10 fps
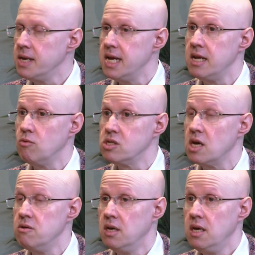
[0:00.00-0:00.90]
And it
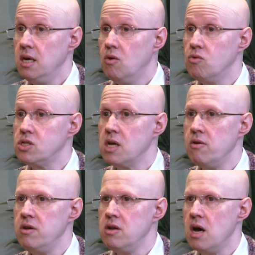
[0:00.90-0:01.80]
also,
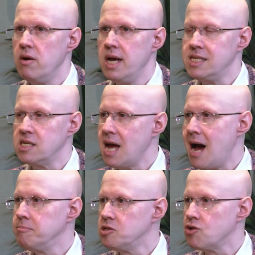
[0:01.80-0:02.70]
you know, it's an
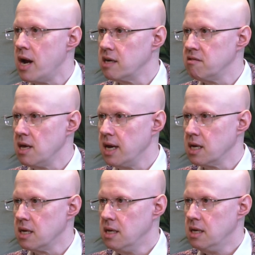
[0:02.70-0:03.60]
abstract
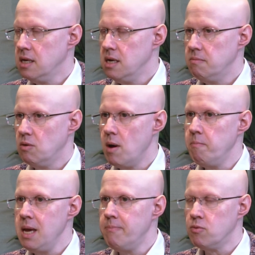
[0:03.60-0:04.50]
thing. But when
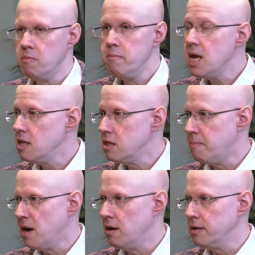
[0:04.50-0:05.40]
people meet the
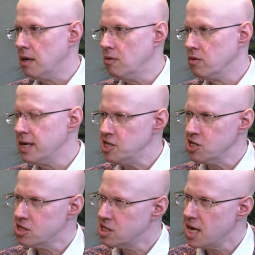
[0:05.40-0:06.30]
partner or they
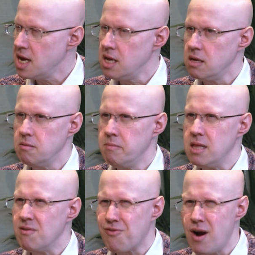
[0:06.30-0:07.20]
just
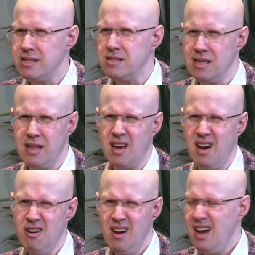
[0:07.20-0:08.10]
meet the friends and they
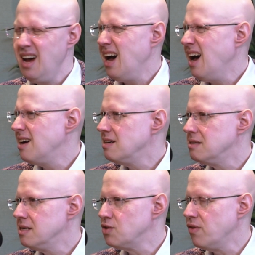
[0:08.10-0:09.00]
go, ah,
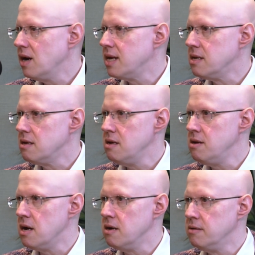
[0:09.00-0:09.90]
it's fine, you
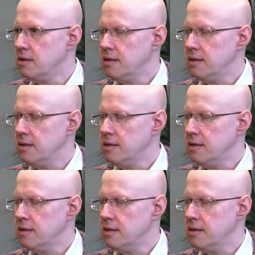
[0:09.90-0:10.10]
know.